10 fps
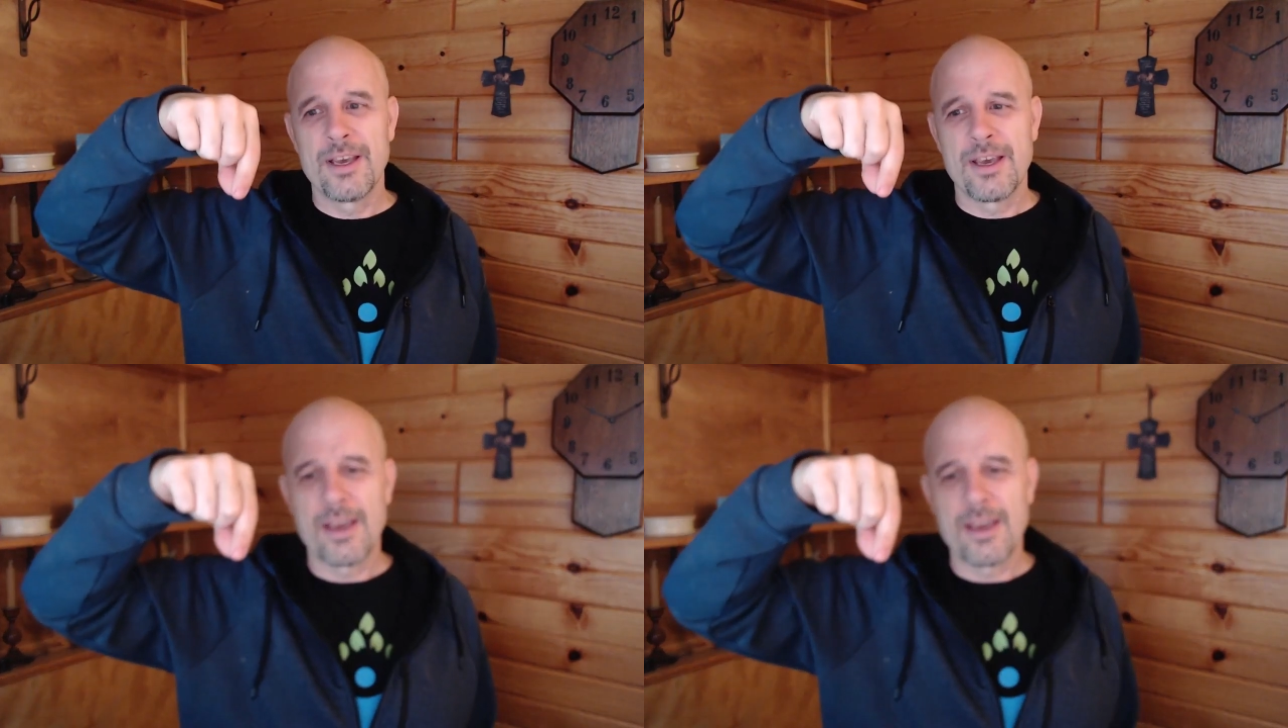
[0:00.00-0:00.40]

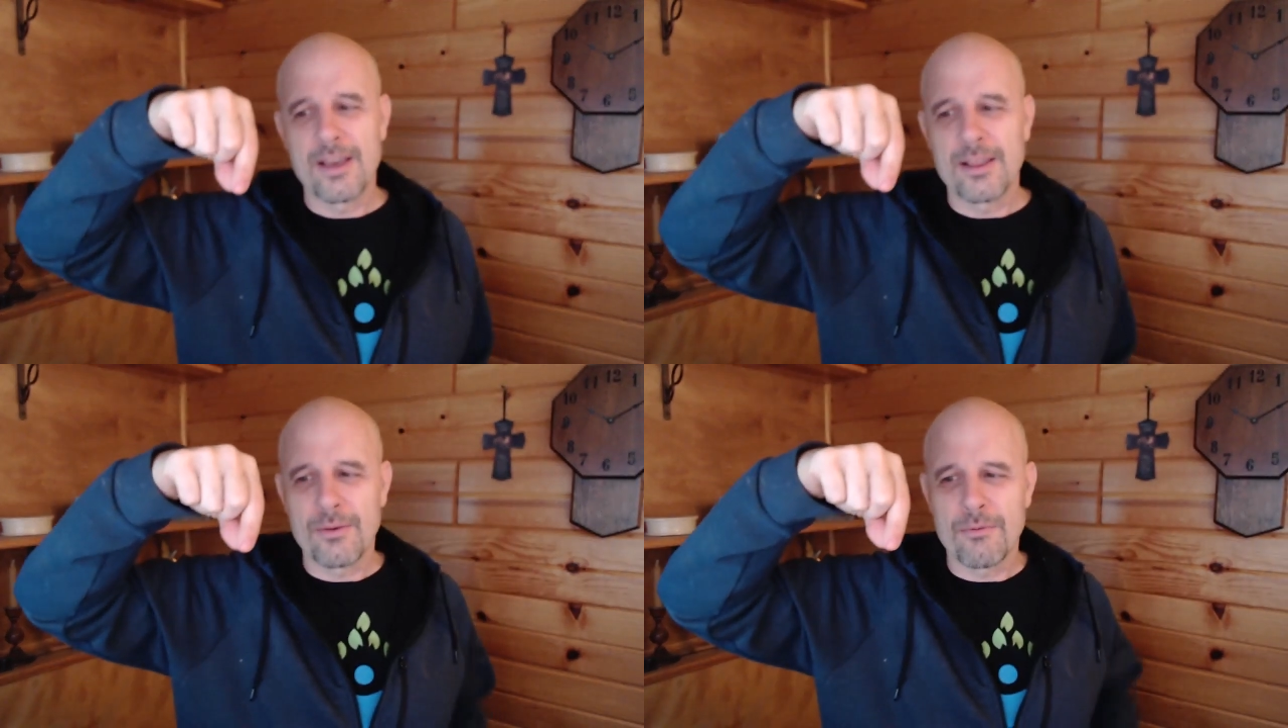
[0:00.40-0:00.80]

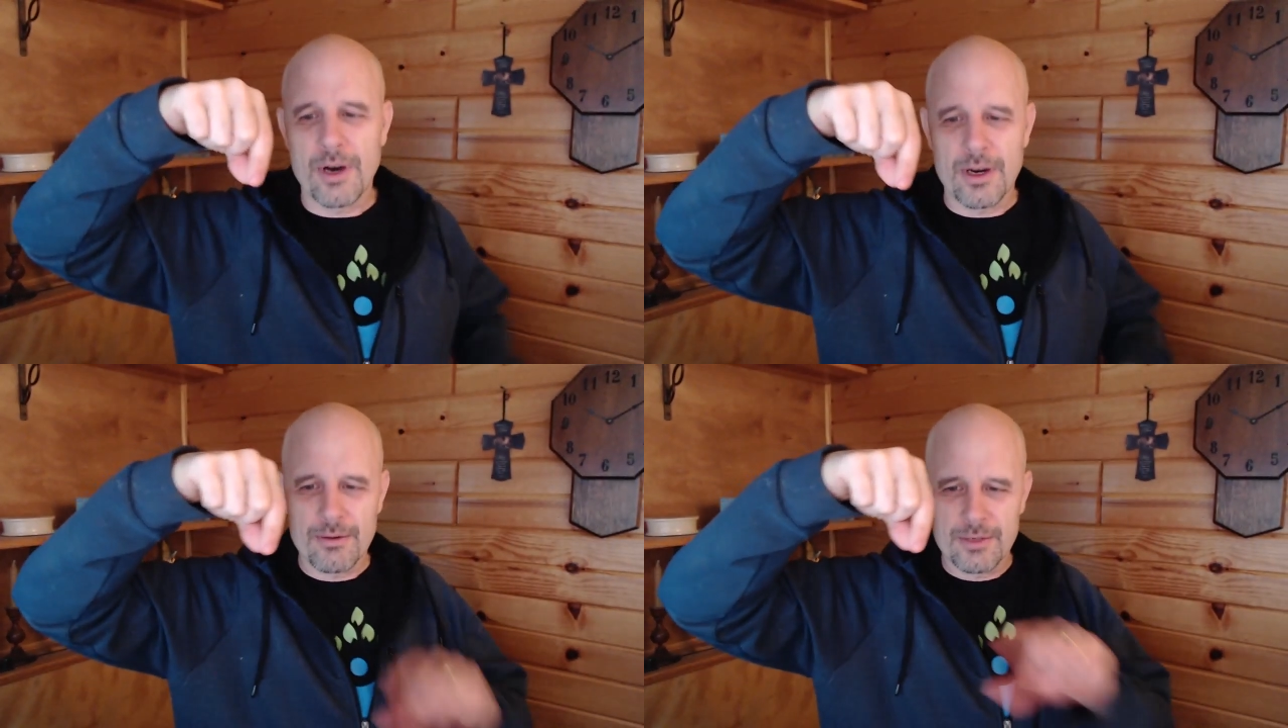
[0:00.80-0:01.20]
and the
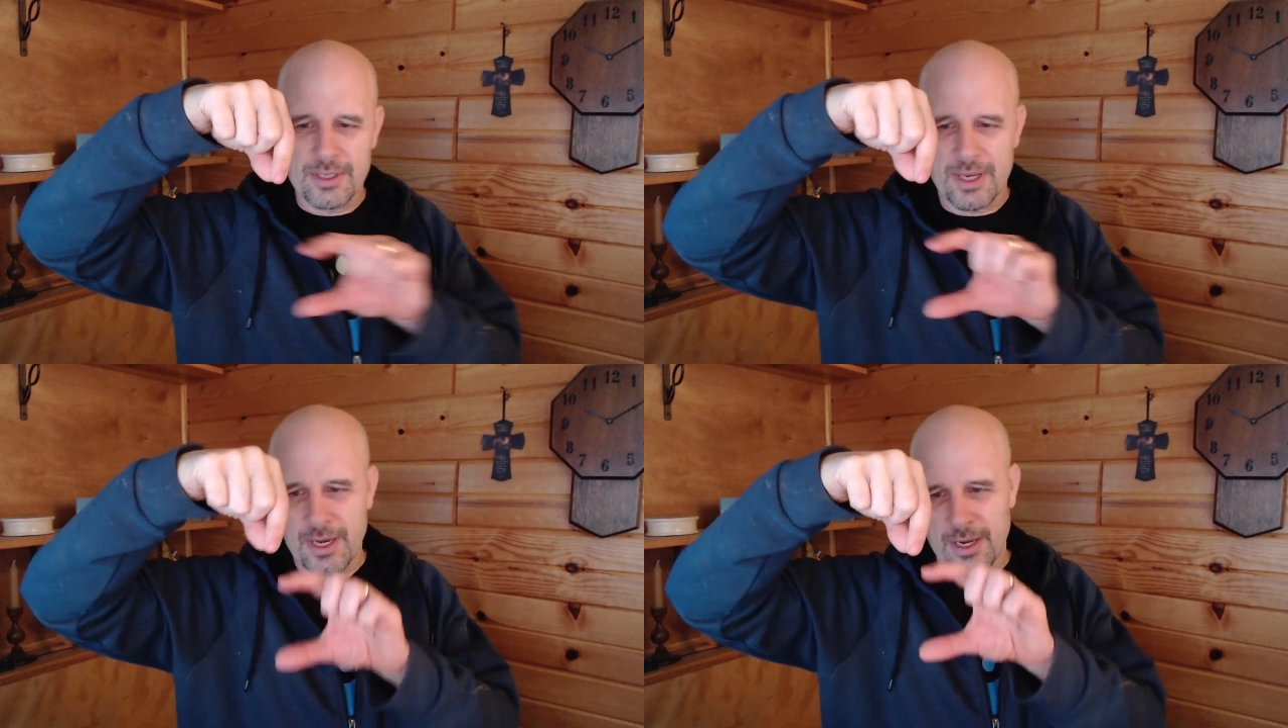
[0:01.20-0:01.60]
water was
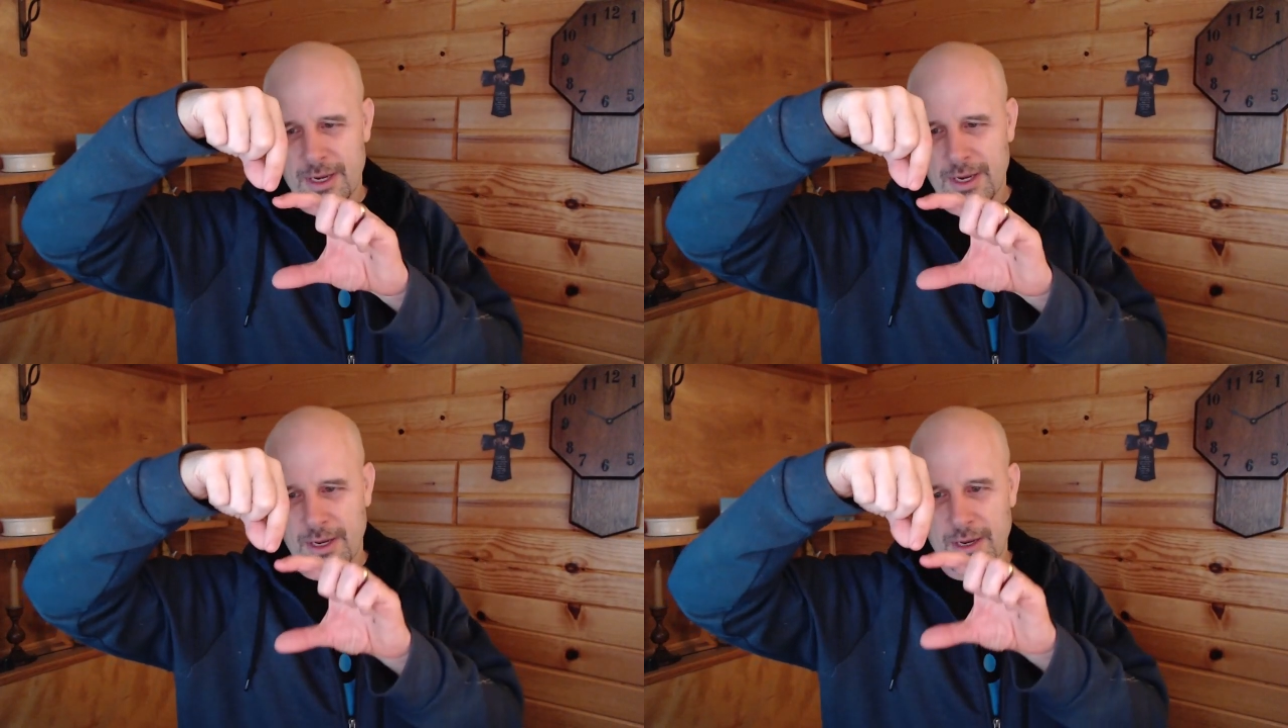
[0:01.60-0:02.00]
like
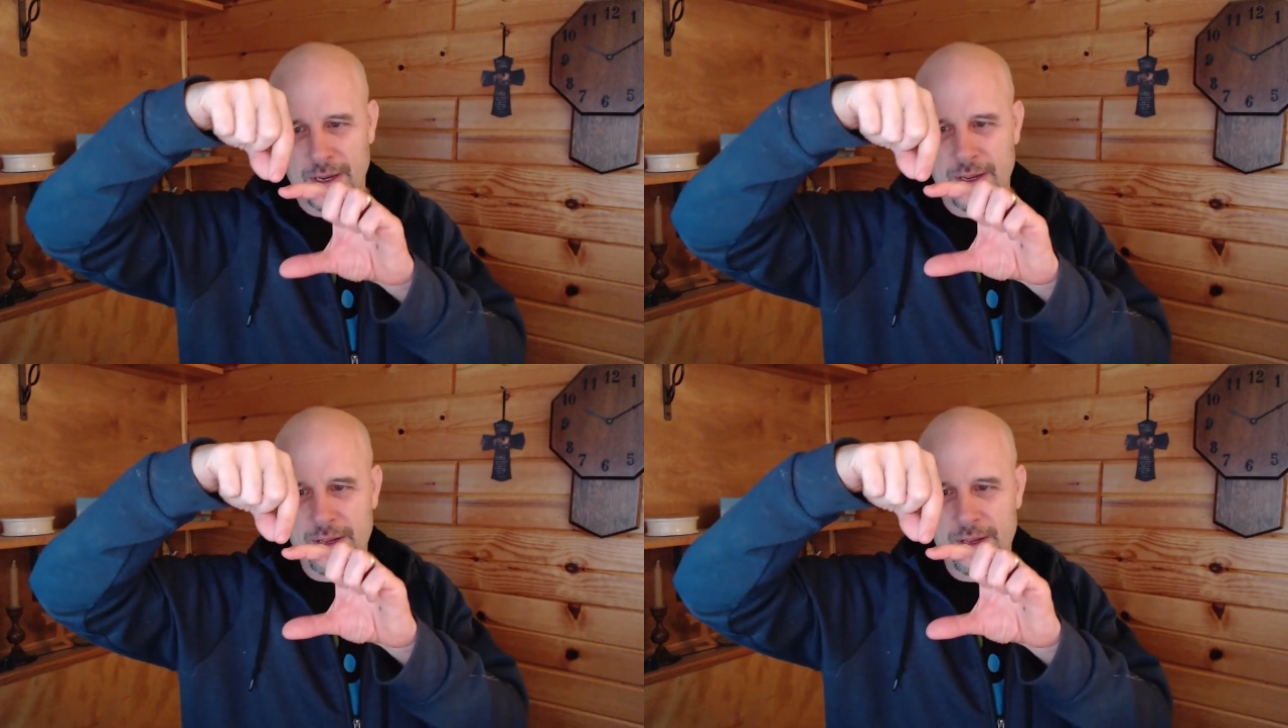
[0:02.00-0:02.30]
uh,